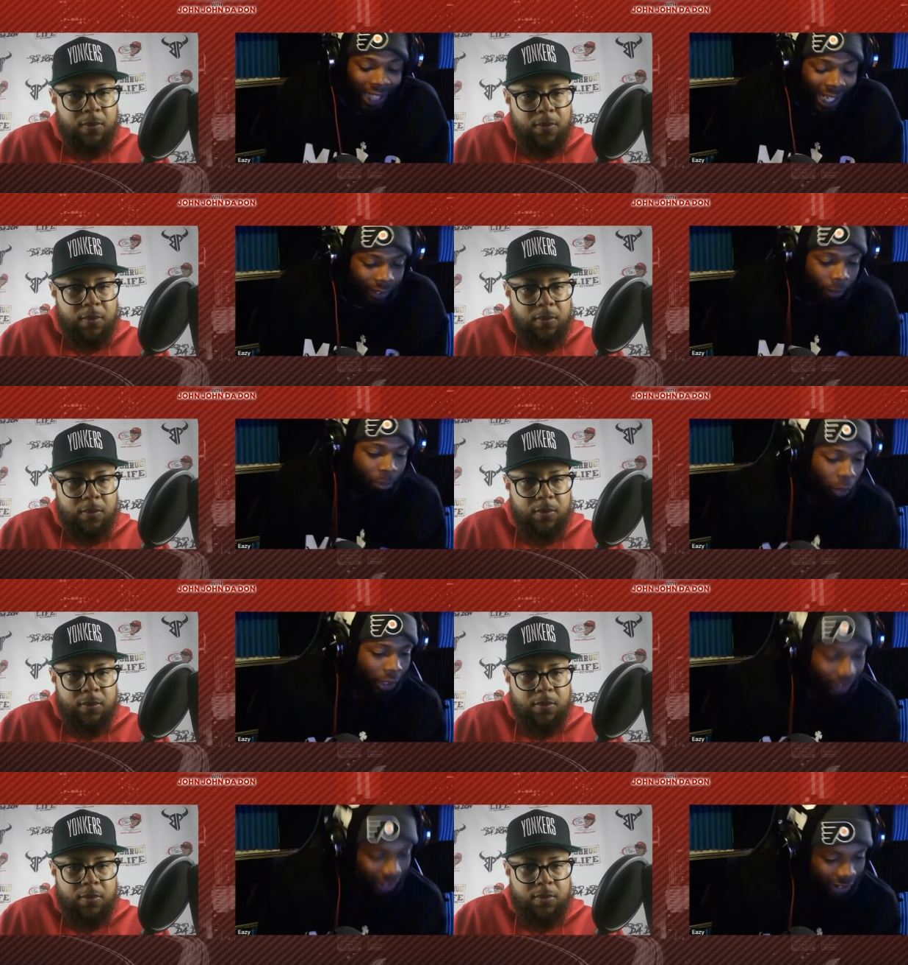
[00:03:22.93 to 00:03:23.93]
Speaker 1: the point
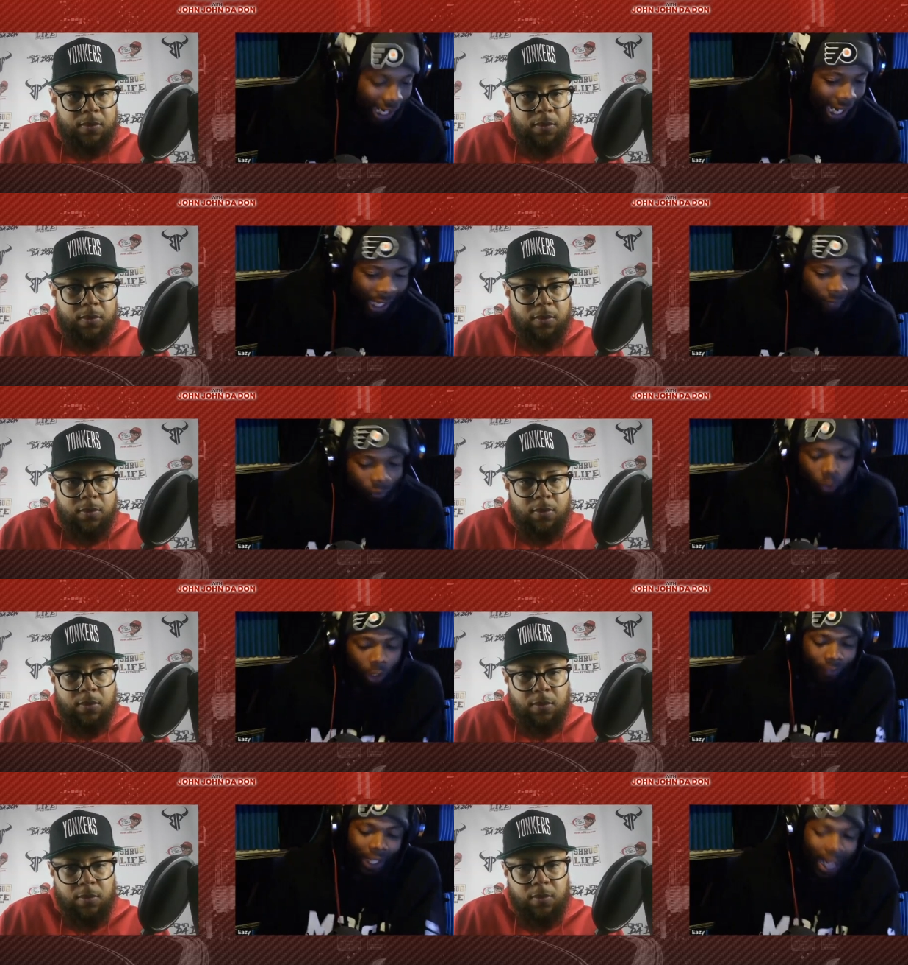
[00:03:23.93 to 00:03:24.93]
is, I have no
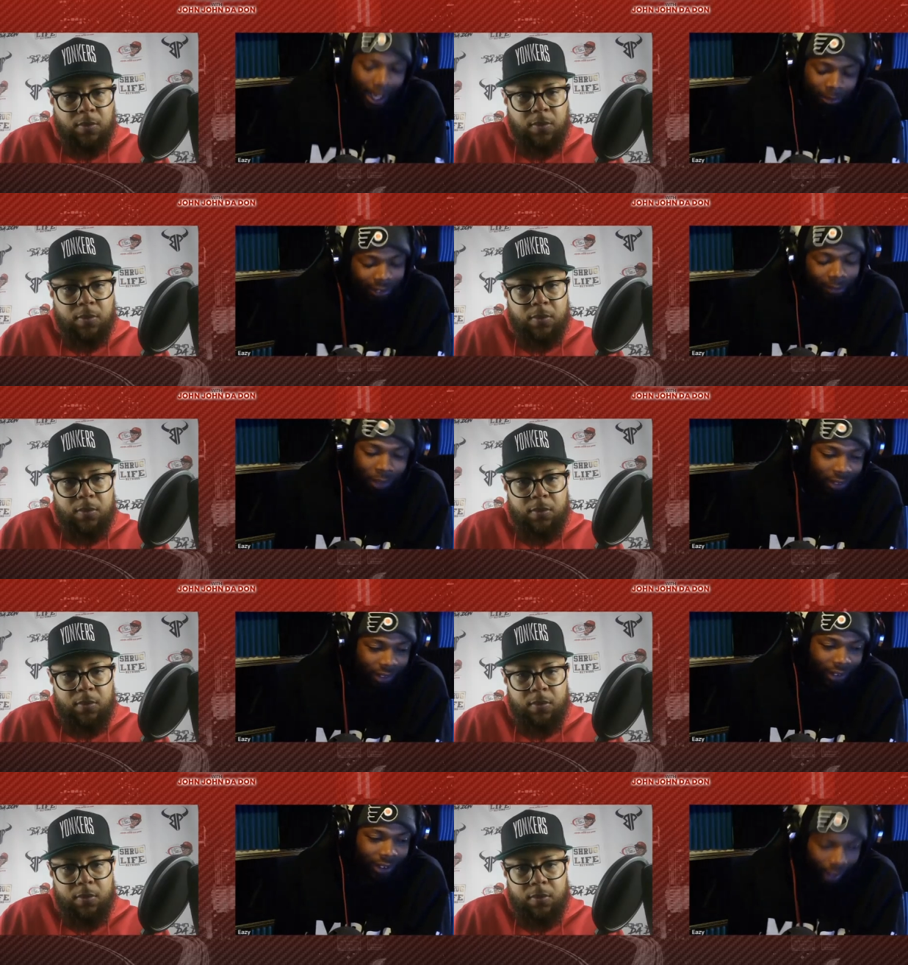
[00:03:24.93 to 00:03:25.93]
other option but to
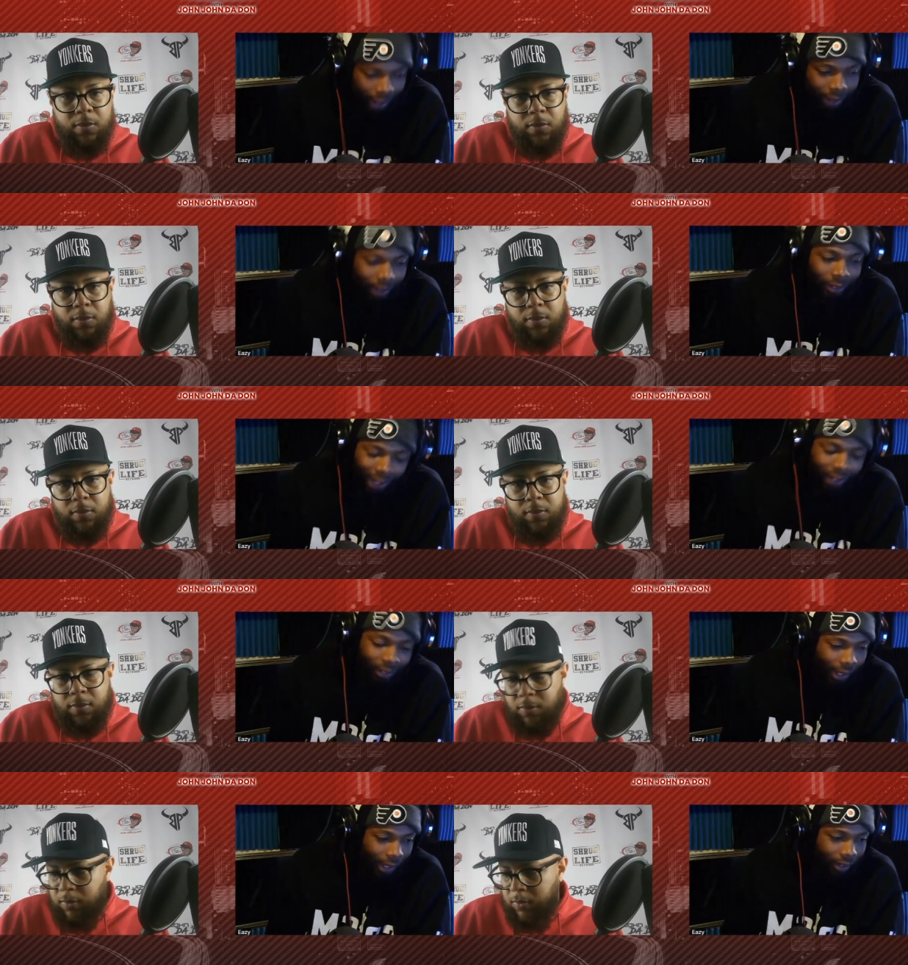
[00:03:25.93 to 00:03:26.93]
take it like
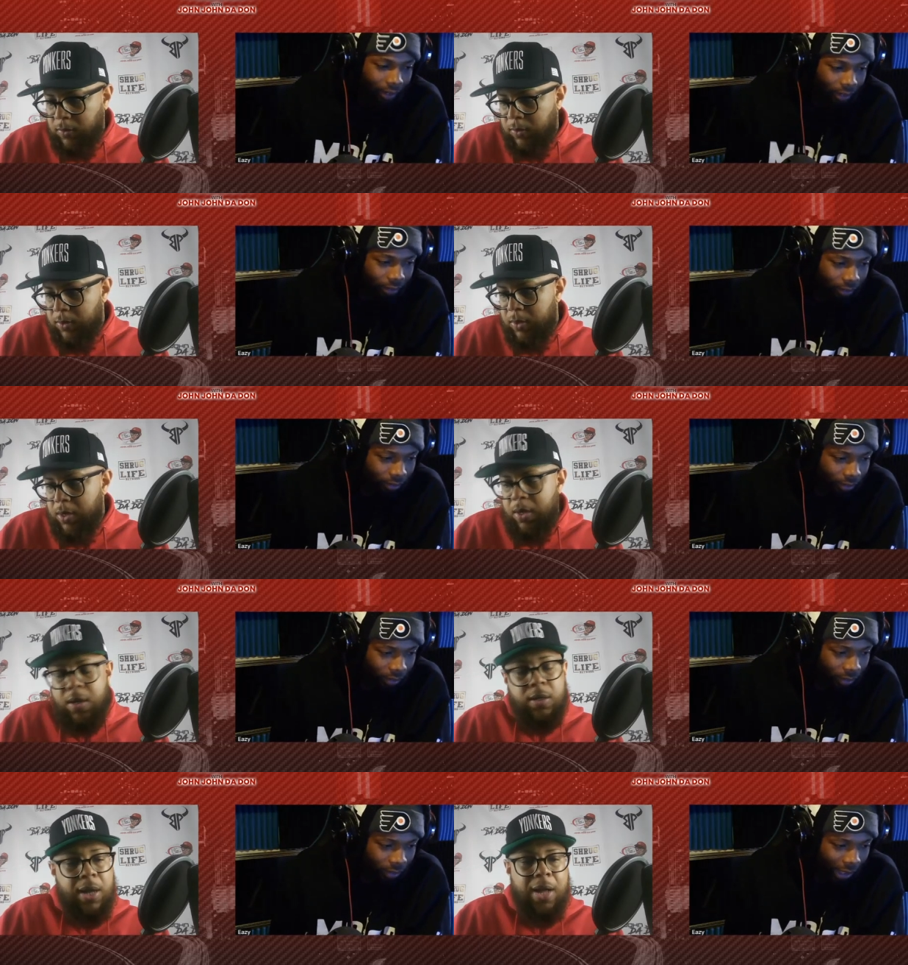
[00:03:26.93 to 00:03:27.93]
that.
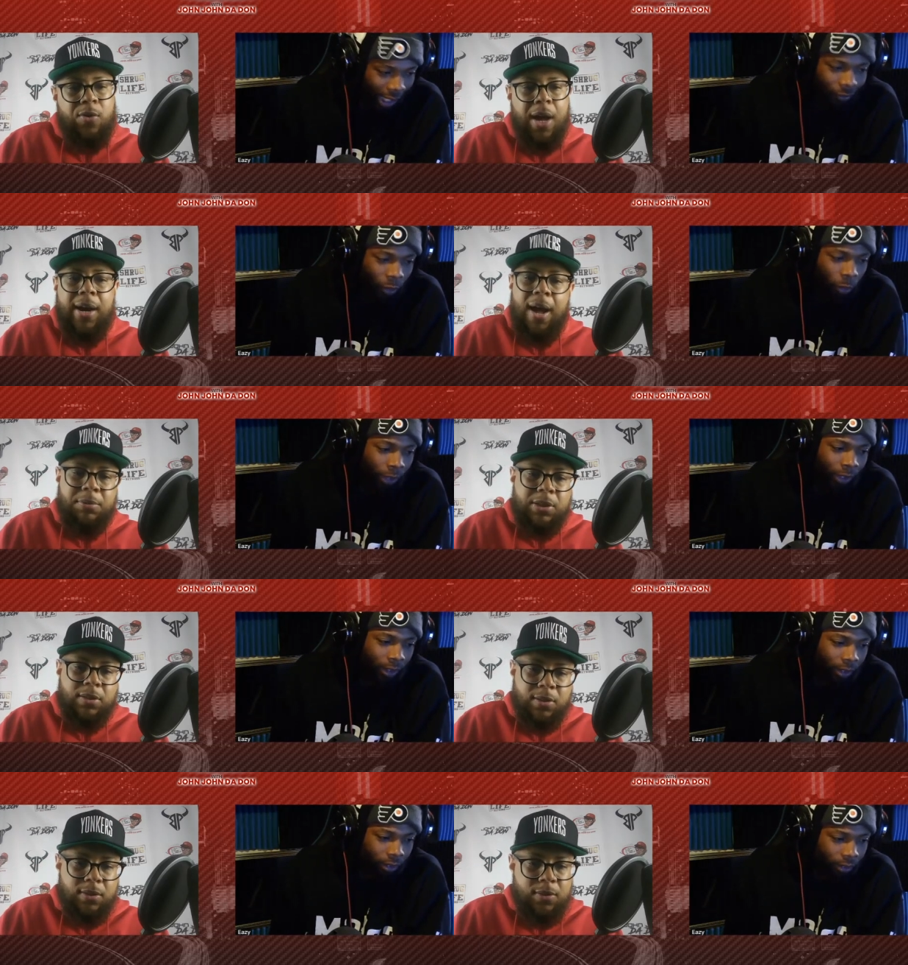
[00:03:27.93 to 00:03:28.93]
Nah, you got, no options. Other-
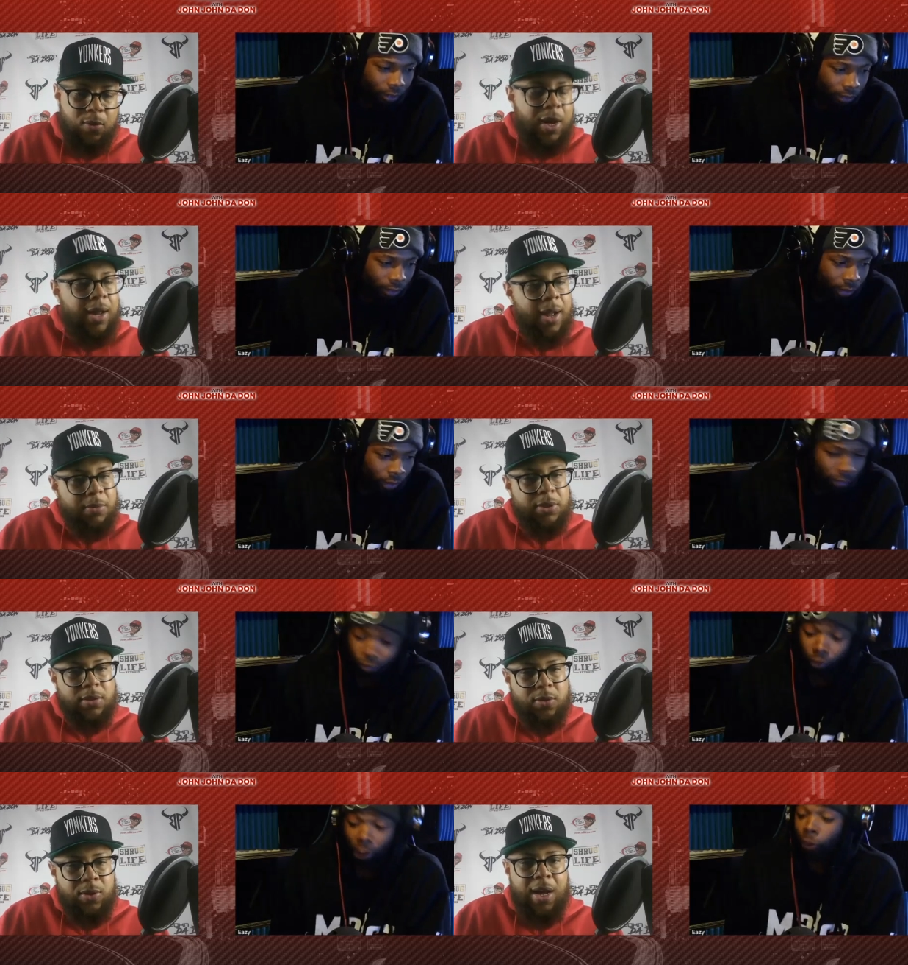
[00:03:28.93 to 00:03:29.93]
Speaker 2: you got options. You
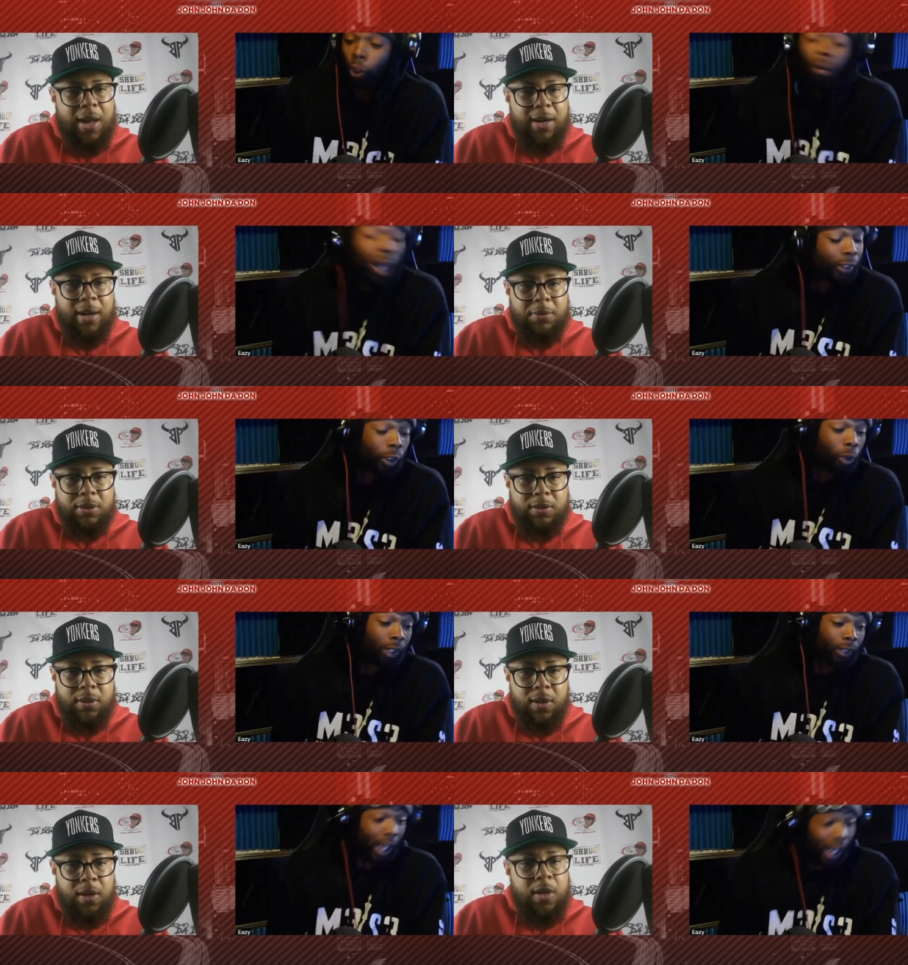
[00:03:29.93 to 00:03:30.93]
got options. I don't have
Speaker 1: no
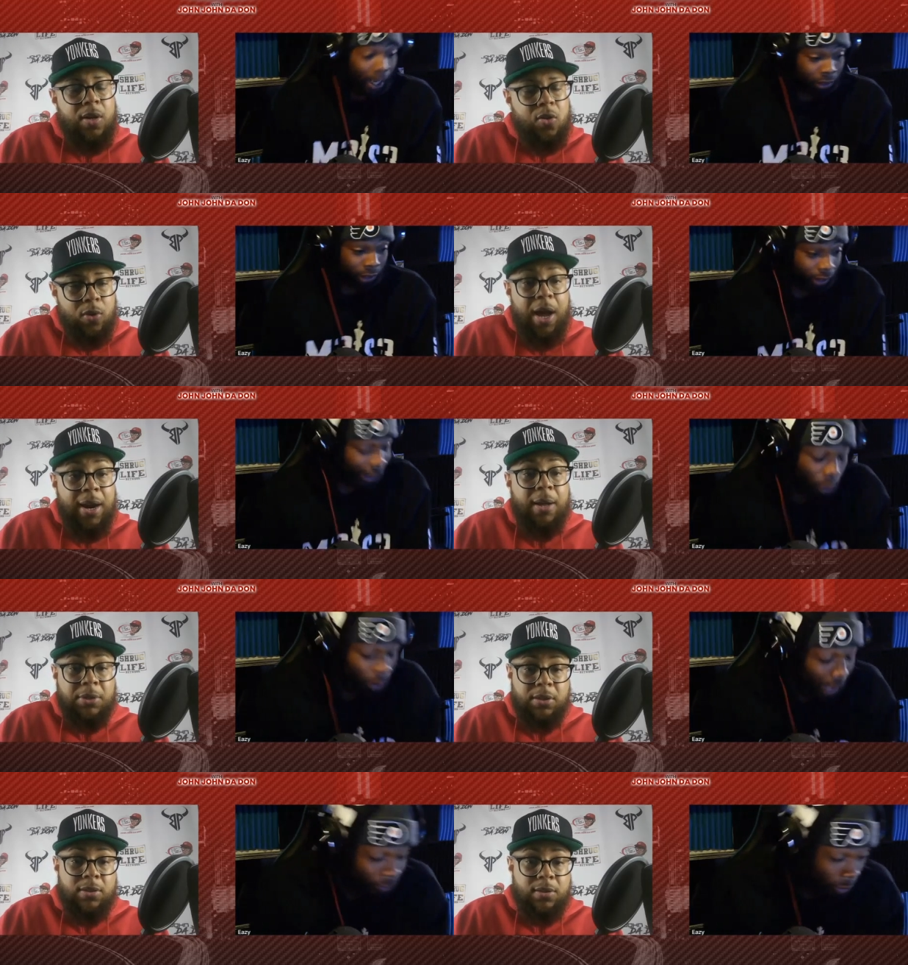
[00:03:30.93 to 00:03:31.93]
other options. You got I don't options.
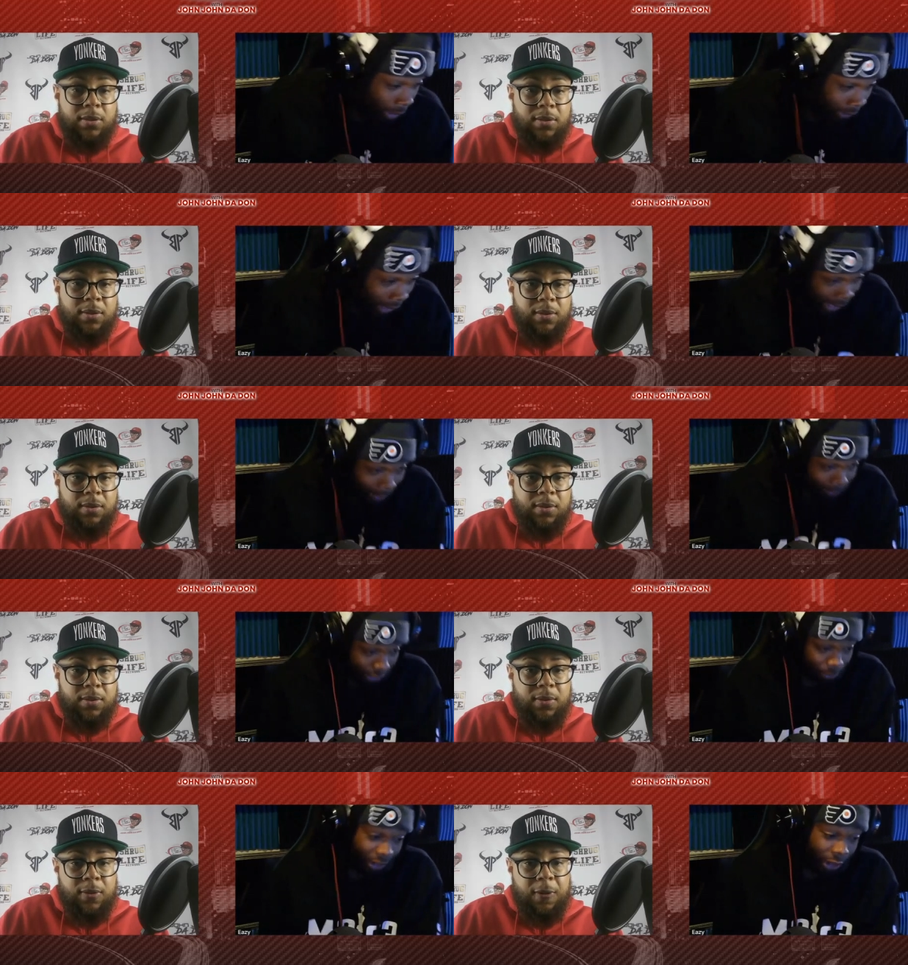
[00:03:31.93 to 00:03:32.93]
have no other options
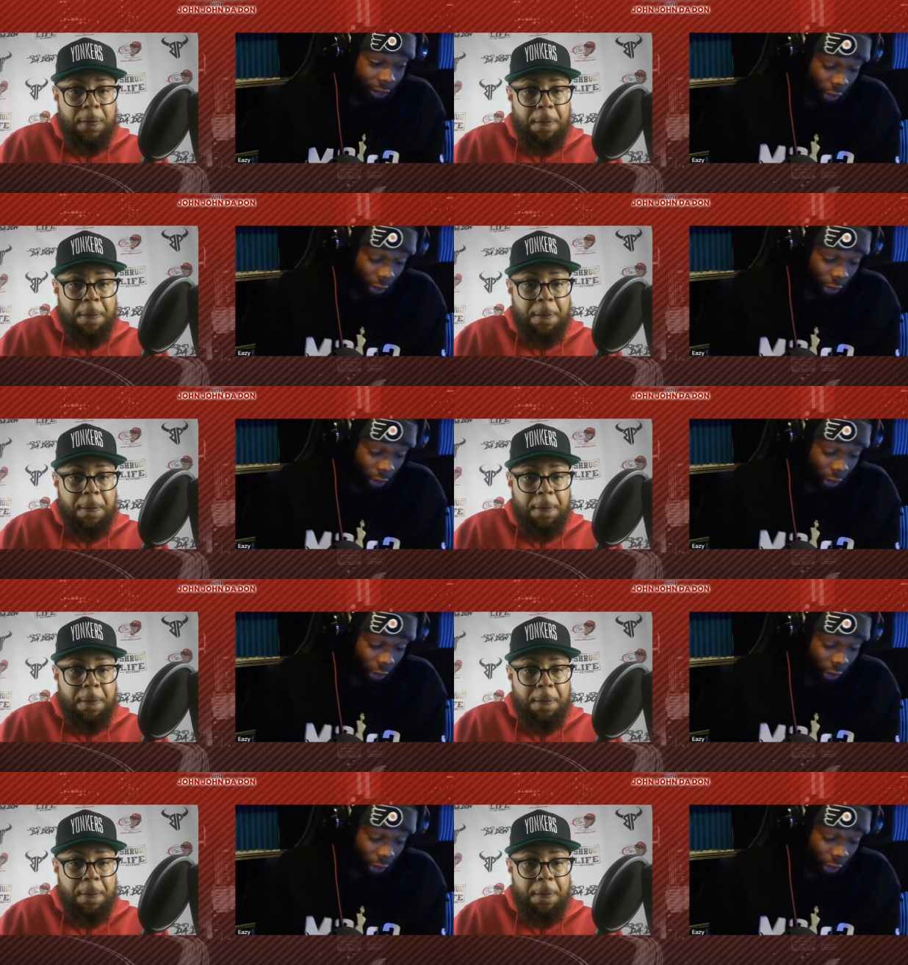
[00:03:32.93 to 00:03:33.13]
because y'all